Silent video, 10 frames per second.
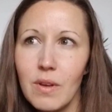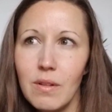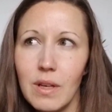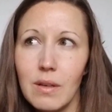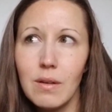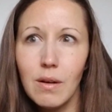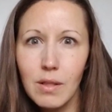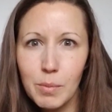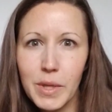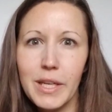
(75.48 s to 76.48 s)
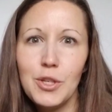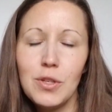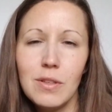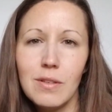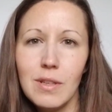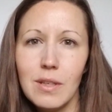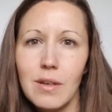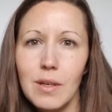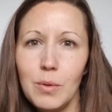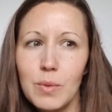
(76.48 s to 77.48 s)
like elimination.
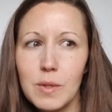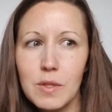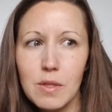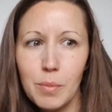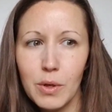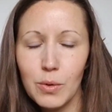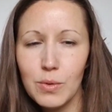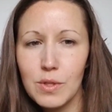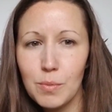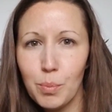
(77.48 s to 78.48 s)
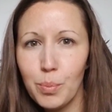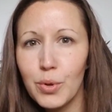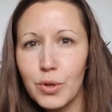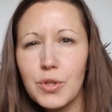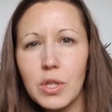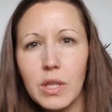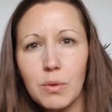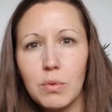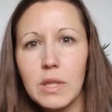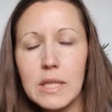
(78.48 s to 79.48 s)
Uh, it was about purging
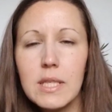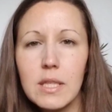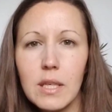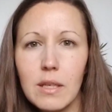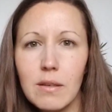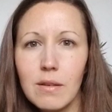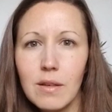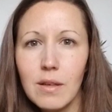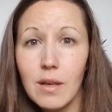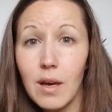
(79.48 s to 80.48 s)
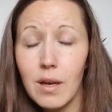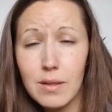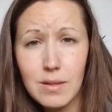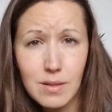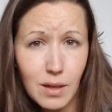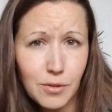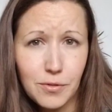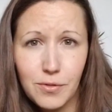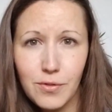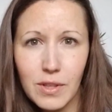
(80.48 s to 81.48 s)
and releasing uh,
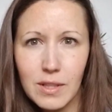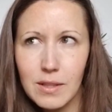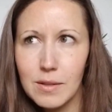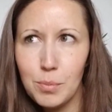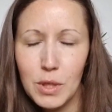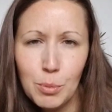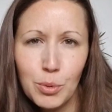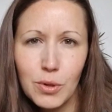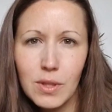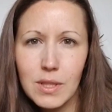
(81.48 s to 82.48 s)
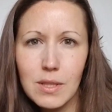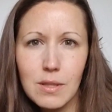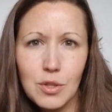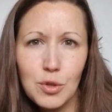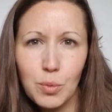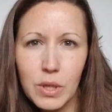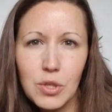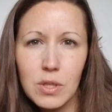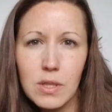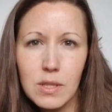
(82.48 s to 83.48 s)
stuff and people and
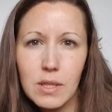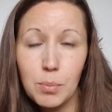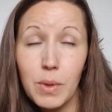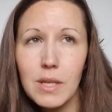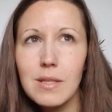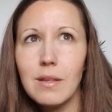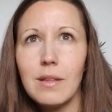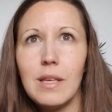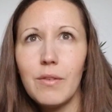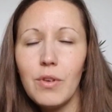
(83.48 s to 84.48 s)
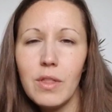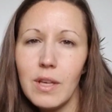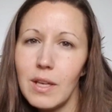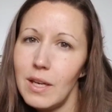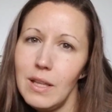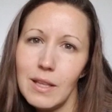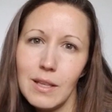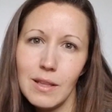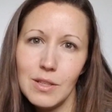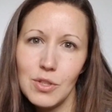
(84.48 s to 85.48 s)
situations, like basically everything and anything
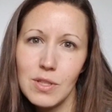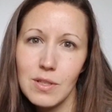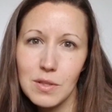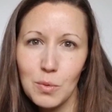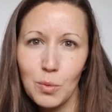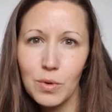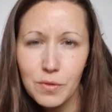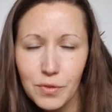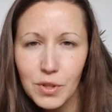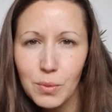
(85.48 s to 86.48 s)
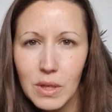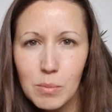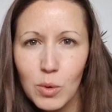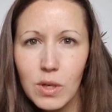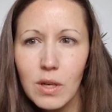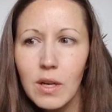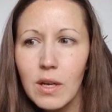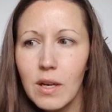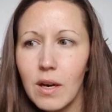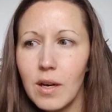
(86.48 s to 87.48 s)
that just doesn't work for you anymore.
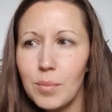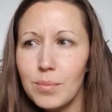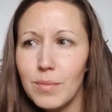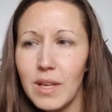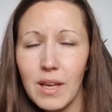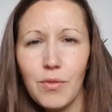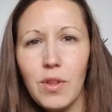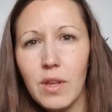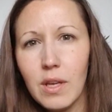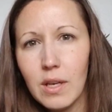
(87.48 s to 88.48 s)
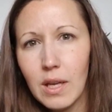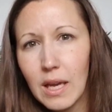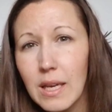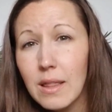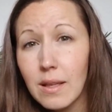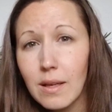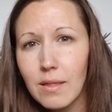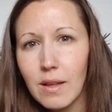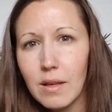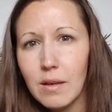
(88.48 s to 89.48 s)
Um, and everything and anything
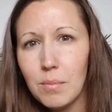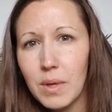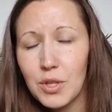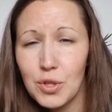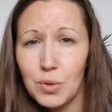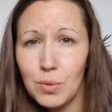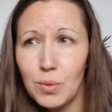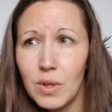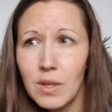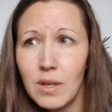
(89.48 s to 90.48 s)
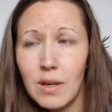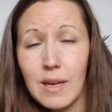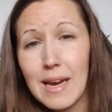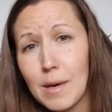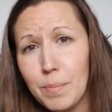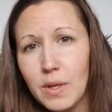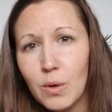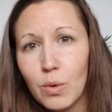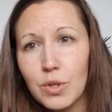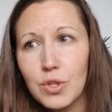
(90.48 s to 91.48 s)
that makes you unhappy
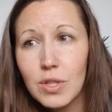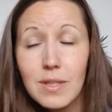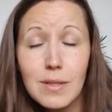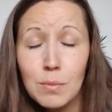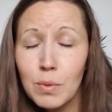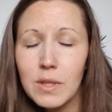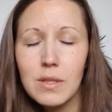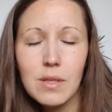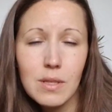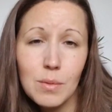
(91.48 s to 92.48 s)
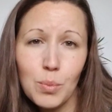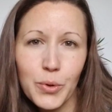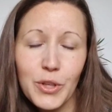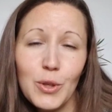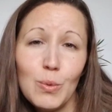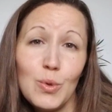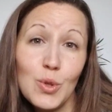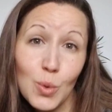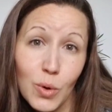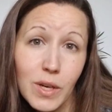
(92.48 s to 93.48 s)
or just simply doesn't bring you
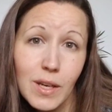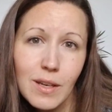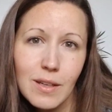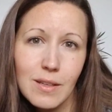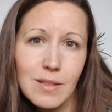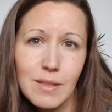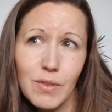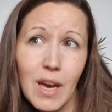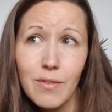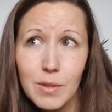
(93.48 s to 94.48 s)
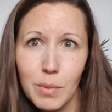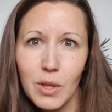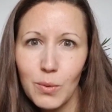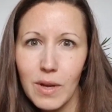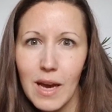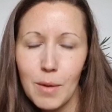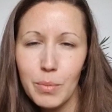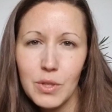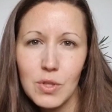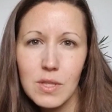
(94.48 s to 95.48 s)
joy, it doesn't even have to make you
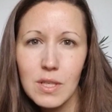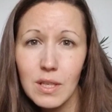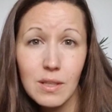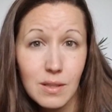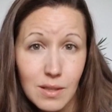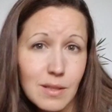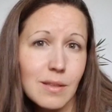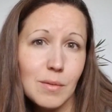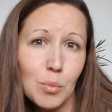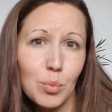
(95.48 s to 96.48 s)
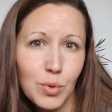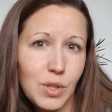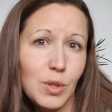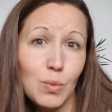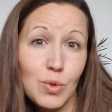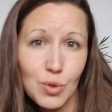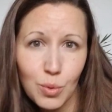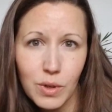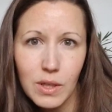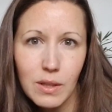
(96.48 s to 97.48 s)
unhappy, just it doesn't bring you
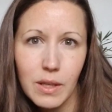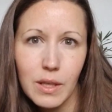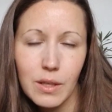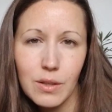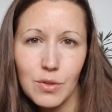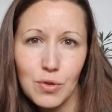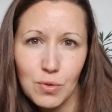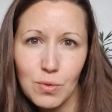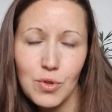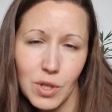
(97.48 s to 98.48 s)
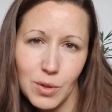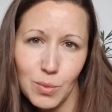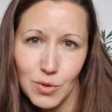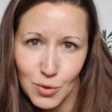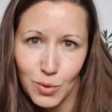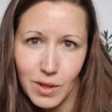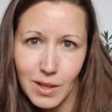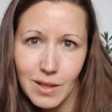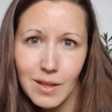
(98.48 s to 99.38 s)
joy, like true, genuine joy,